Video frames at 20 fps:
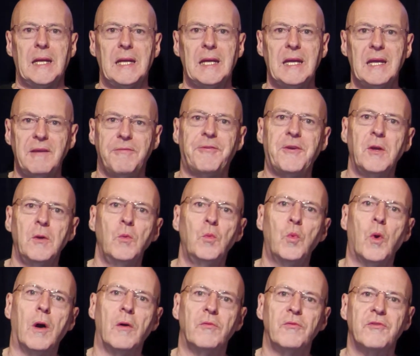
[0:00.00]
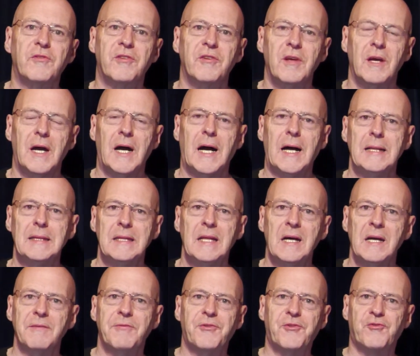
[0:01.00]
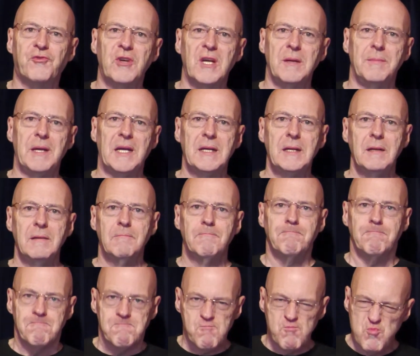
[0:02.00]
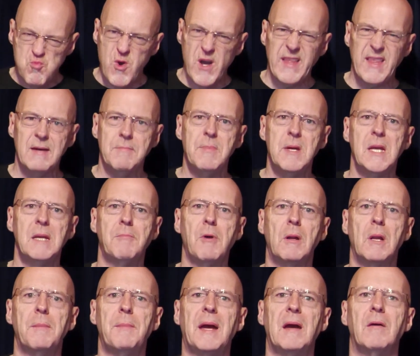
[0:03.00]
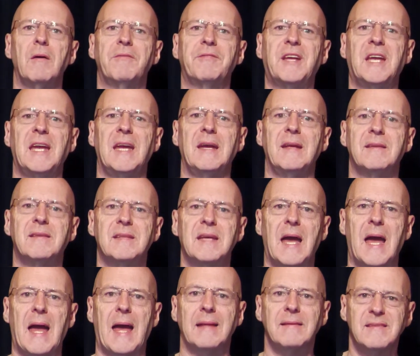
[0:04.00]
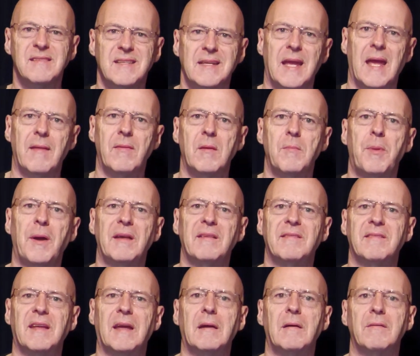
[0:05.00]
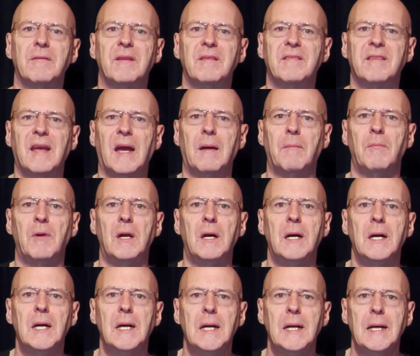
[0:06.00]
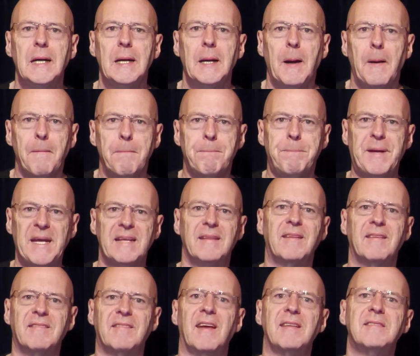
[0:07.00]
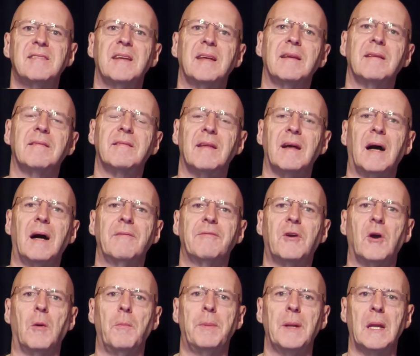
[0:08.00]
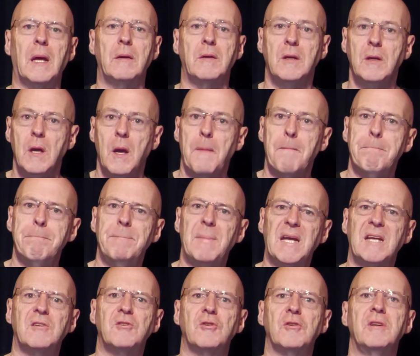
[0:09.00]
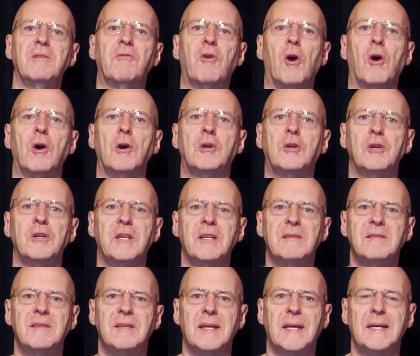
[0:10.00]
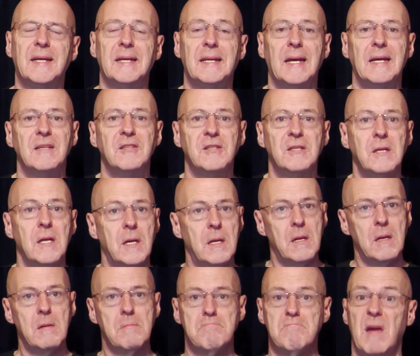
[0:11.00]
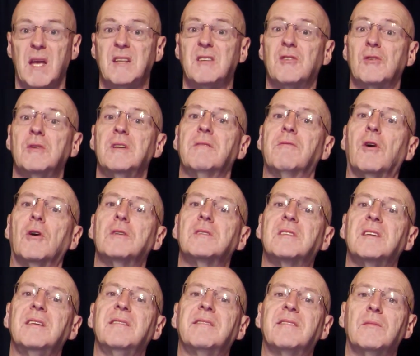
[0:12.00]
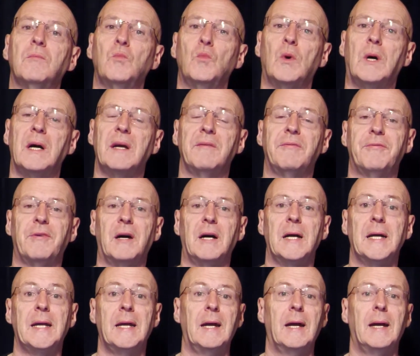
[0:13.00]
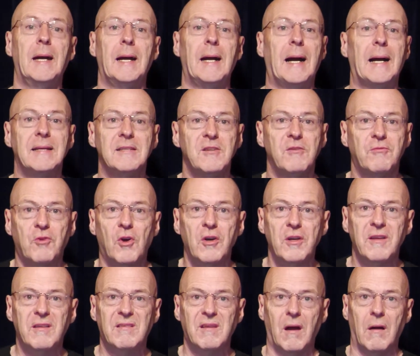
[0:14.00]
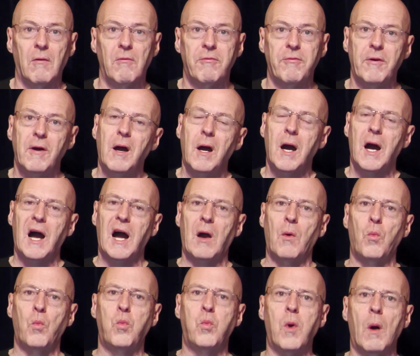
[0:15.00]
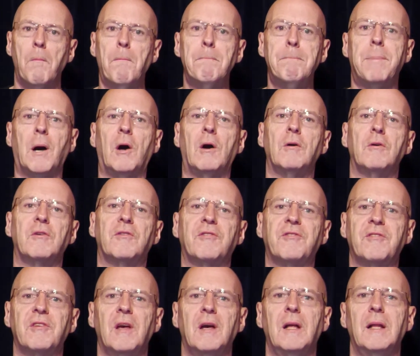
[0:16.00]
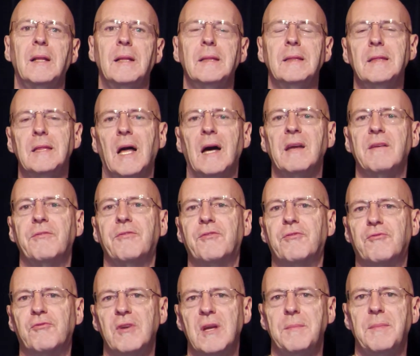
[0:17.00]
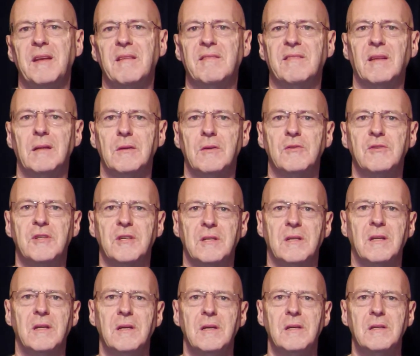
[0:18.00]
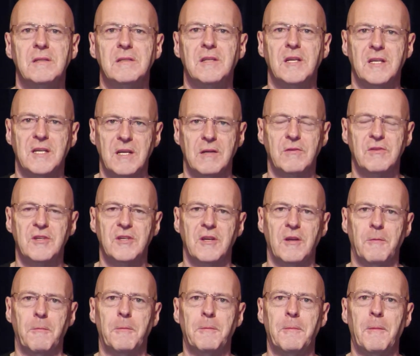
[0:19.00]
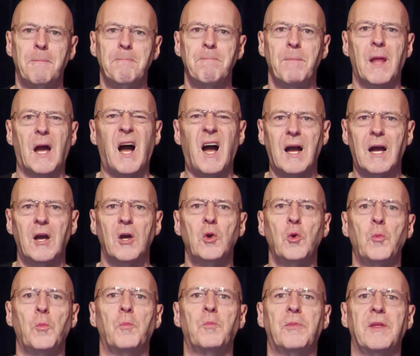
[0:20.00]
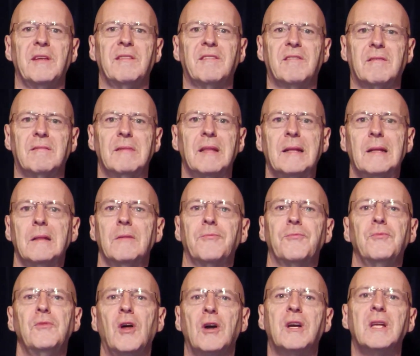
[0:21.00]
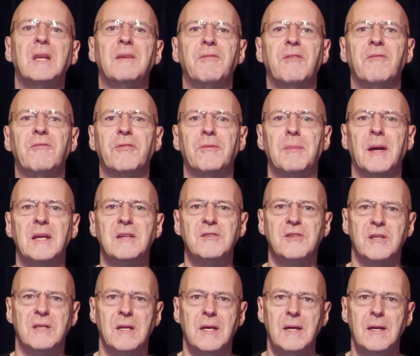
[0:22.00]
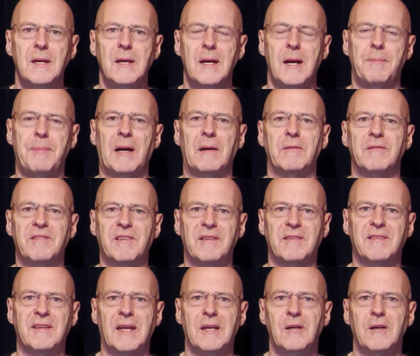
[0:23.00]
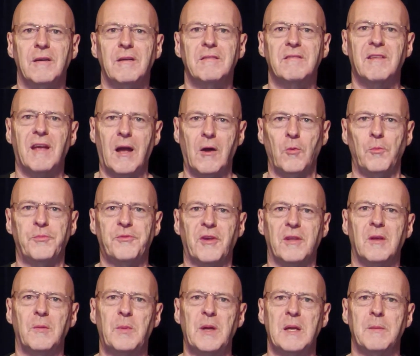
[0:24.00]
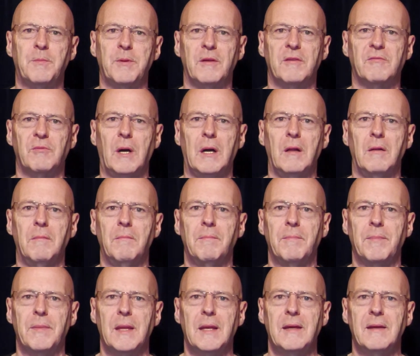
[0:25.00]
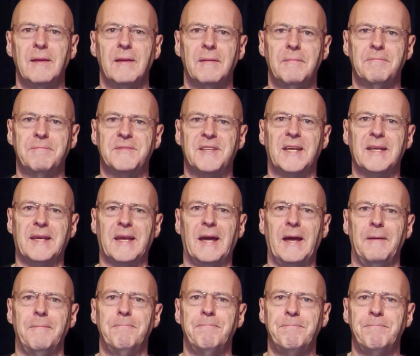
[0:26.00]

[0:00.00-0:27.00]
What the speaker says: if you want a live streaming with a minimal amount of kit and to get the best out of this camera, pick the settings that I've got below you. Make sure you've got a good internet connection, make sure you've got decent Wi-Fi, and you've got yourself a one box live streaming solution to YouTube. I hope this little nugget of information about 60 Hz helps other people as well. Take care.